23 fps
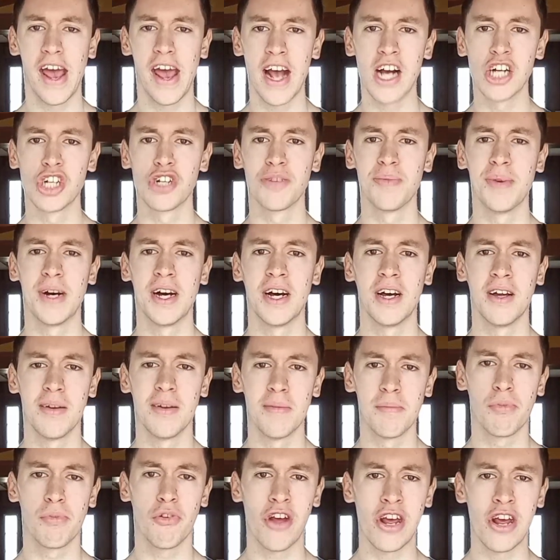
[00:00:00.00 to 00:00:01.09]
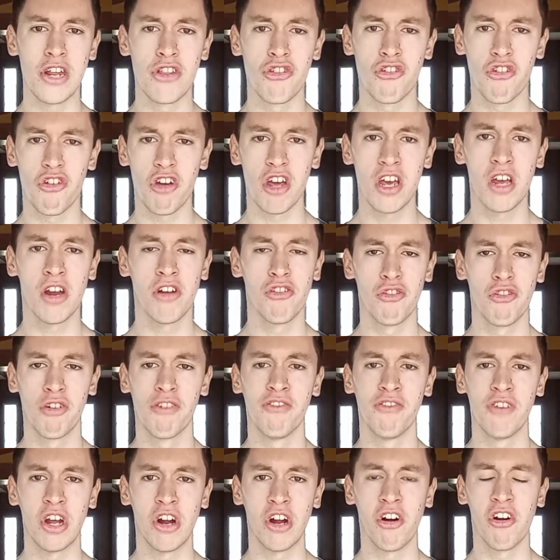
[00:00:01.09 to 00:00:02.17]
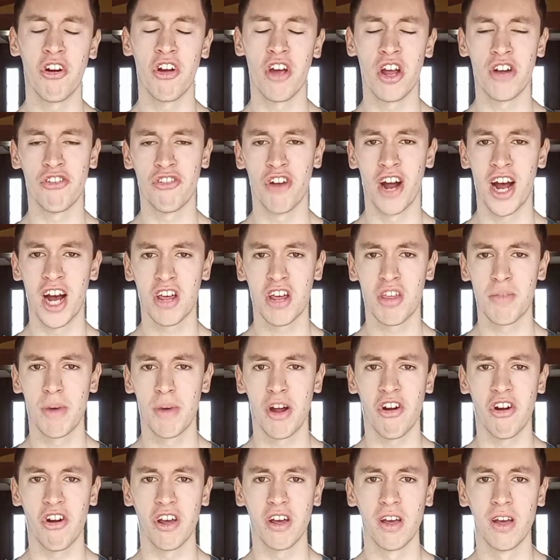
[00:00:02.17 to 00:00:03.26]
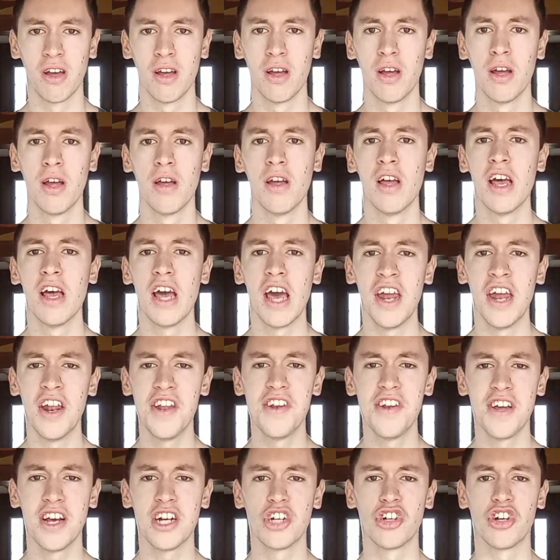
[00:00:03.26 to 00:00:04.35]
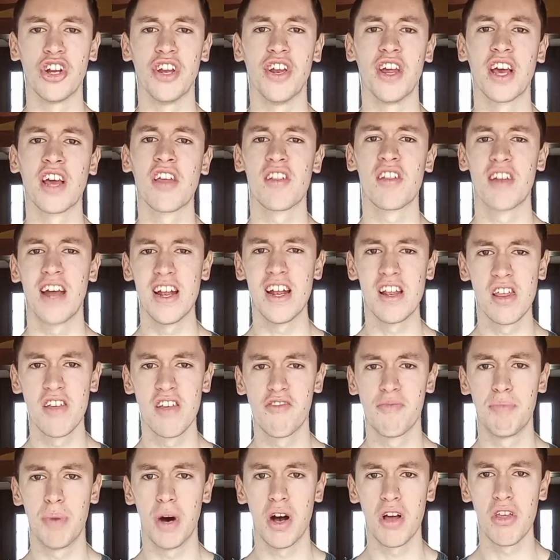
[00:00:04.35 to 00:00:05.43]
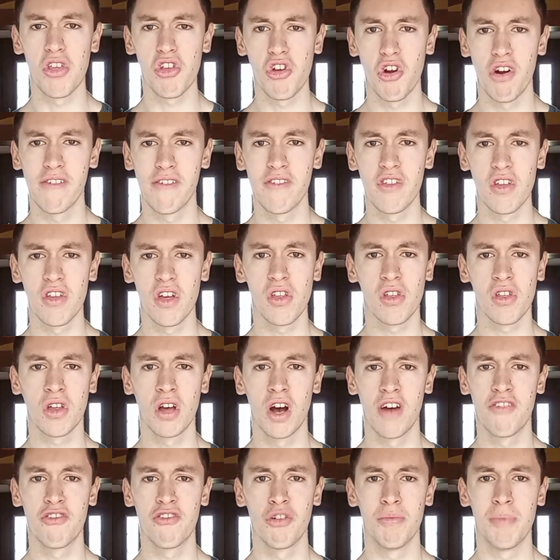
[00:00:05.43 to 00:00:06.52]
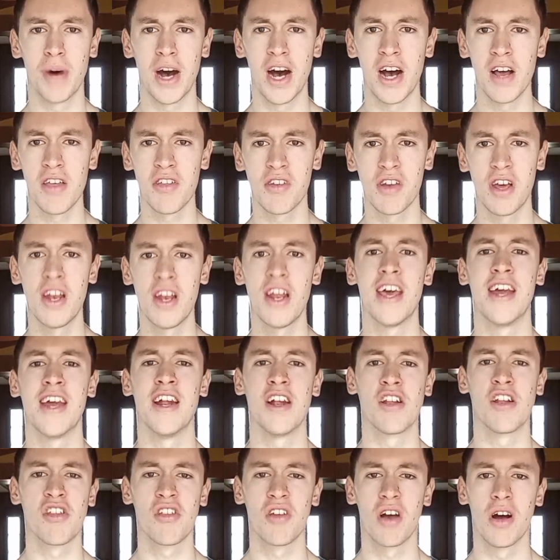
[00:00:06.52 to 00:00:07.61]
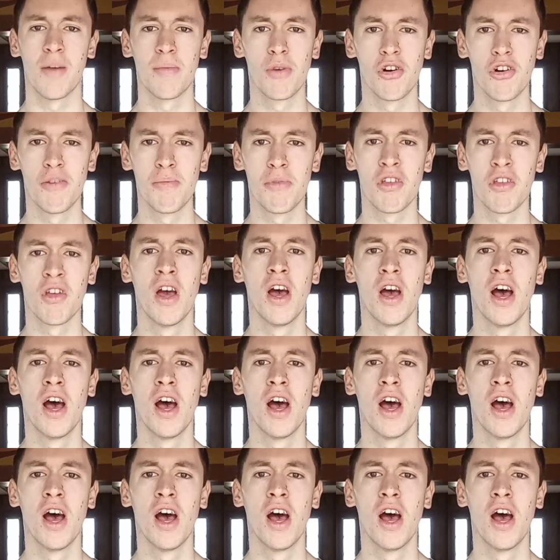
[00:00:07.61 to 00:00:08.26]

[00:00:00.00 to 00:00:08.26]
Ashmont, Braintree, Revere, and Roxbury. In addition, extensive bus services cover Boston and its suburbs,